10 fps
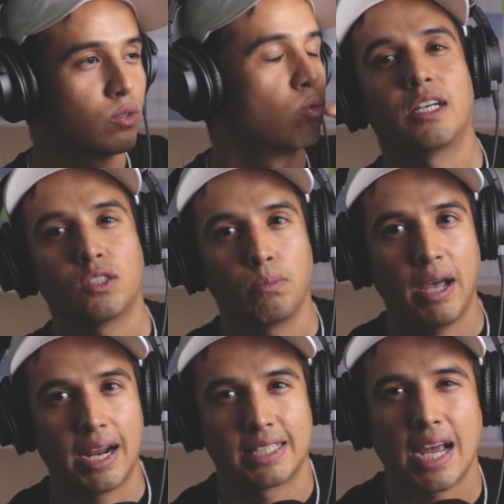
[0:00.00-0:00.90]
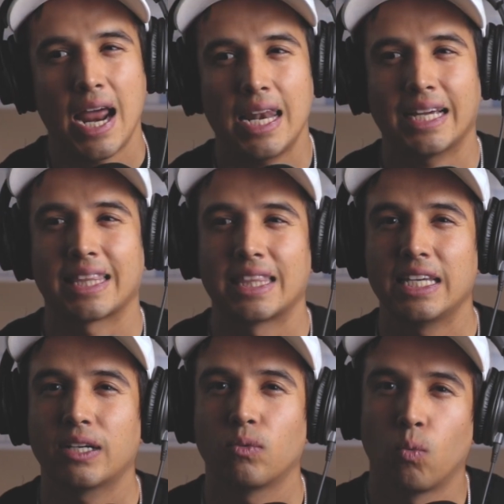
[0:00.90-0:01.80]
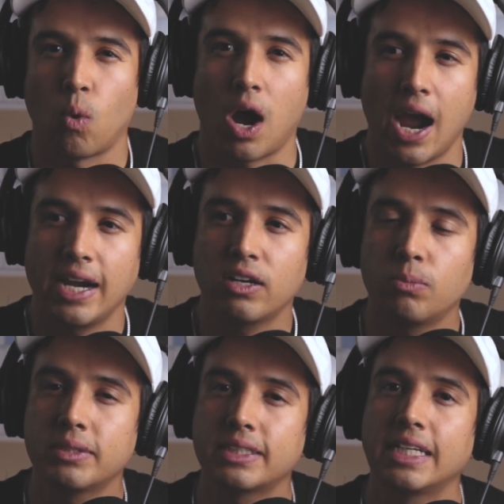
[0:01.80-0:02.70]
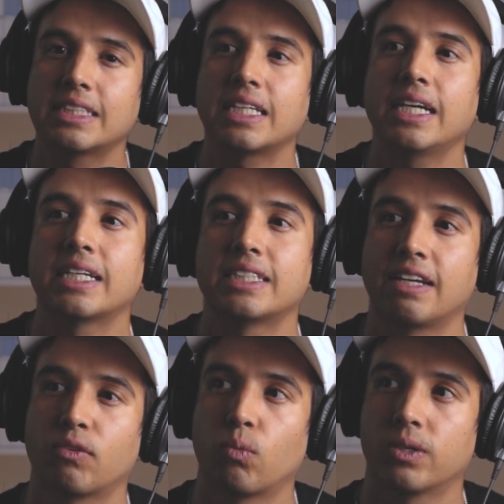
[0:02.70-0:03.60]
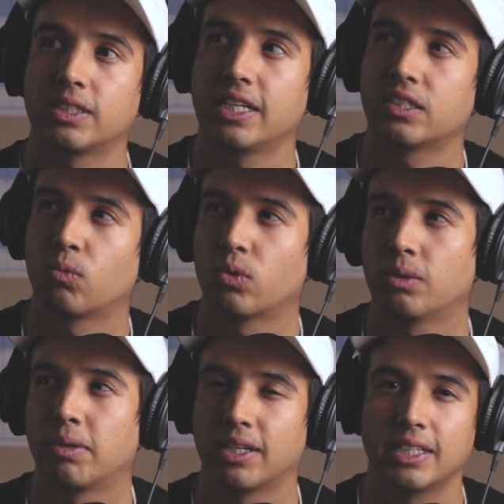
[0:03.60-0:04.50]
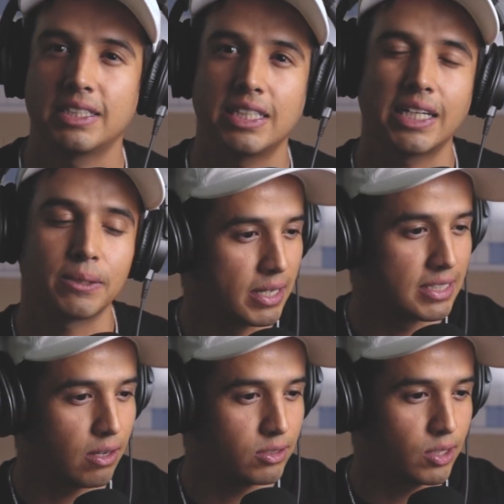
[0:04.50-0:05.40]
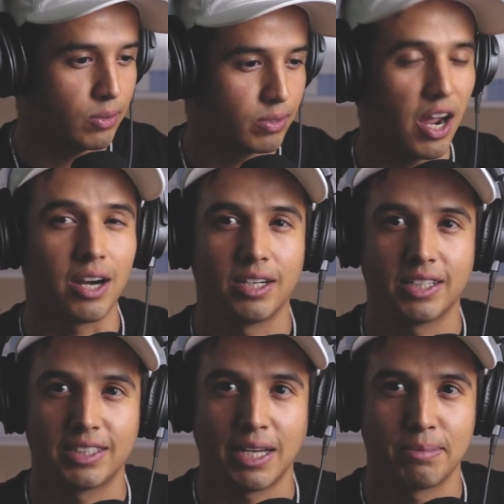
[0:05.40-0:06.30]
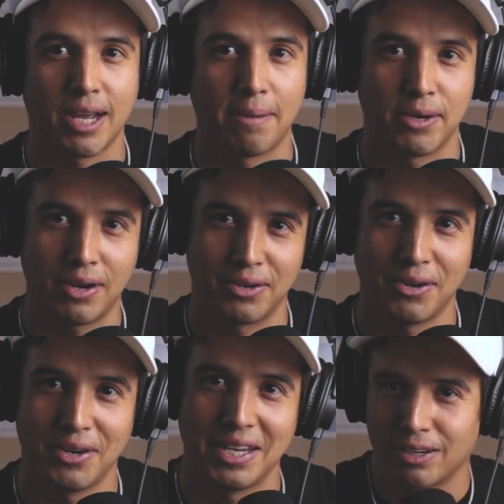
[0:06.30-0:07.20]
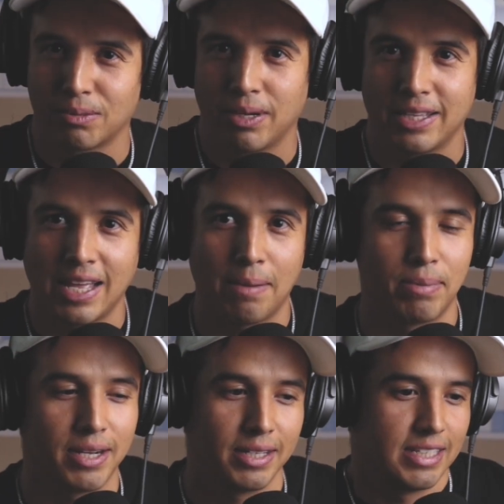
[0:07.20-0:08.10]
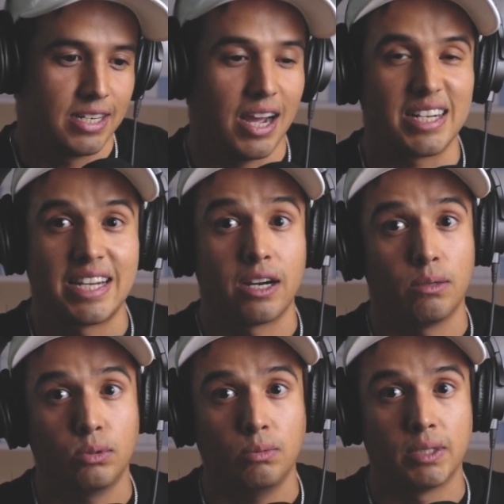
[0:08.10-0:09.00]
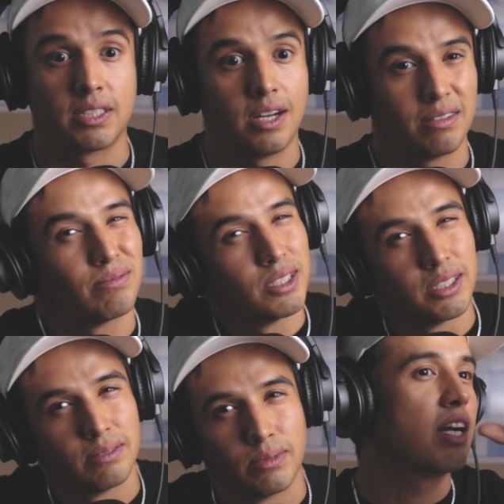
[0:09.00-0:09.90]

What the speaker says: It's not so bad. It's kind of like a thick wine, it almost tastes like. It doesn't have the worst taste in the world, but it is thick, but it's also not good at the same time. I don't know how to explain that, but it's not terrible, but it's not good.